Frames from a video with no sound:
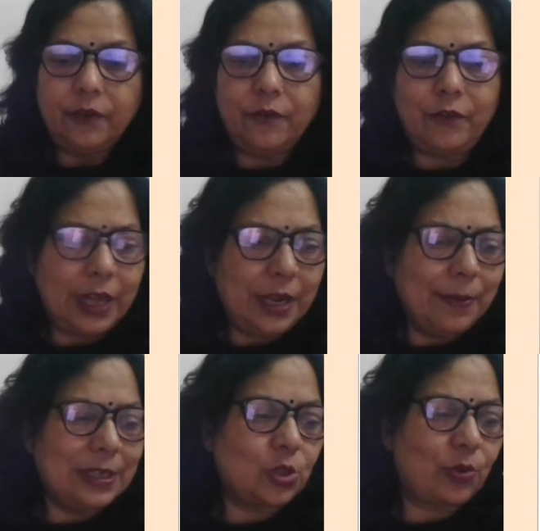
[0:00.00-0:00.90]
Very
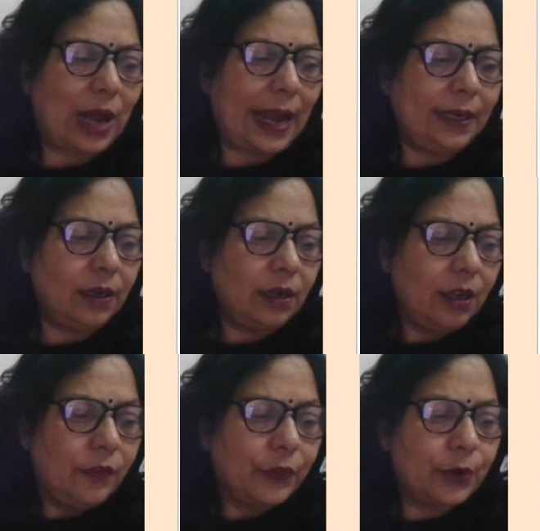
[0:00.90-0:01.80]
much right.
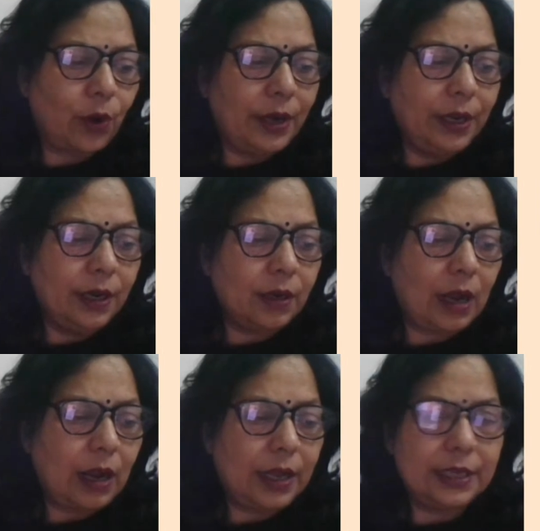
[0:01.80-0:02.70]
Ronak
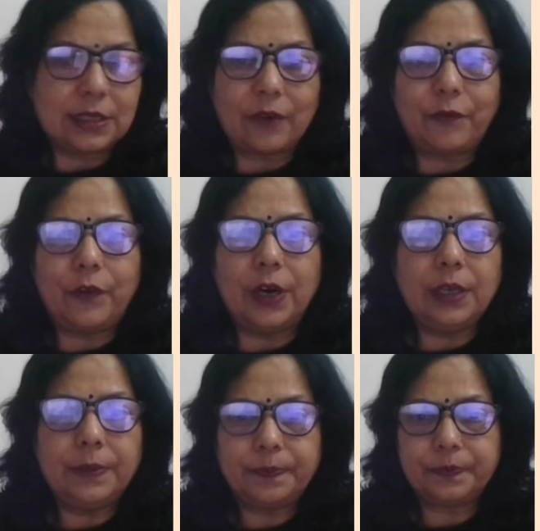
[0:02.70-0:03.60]
is the
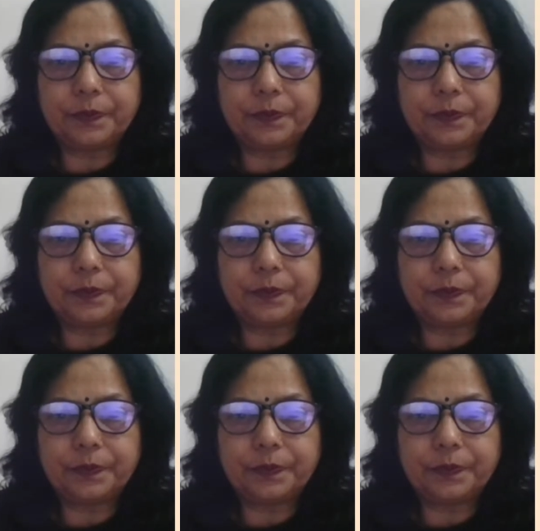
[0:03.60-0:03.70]
first.